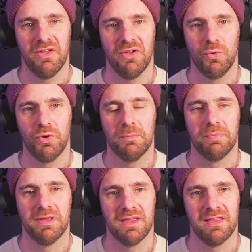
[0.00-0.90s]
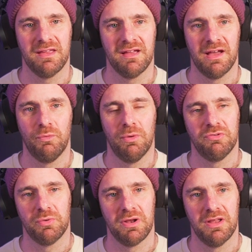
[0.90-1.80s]
who would it be and what would
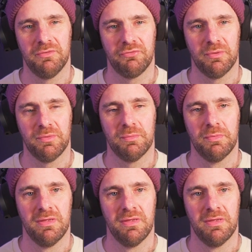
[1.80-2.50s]
you want to learn from them?